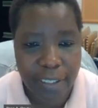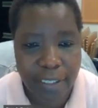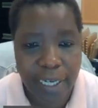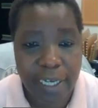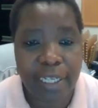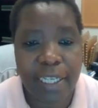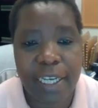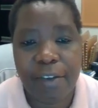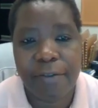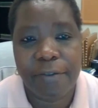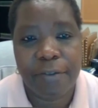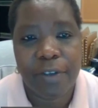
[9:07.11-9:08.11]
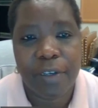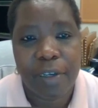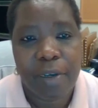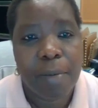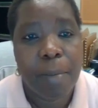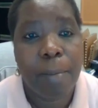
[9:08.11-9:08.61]
and give
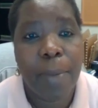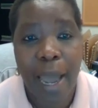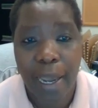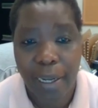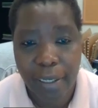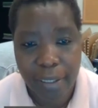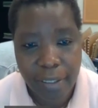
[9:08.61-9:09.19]
back.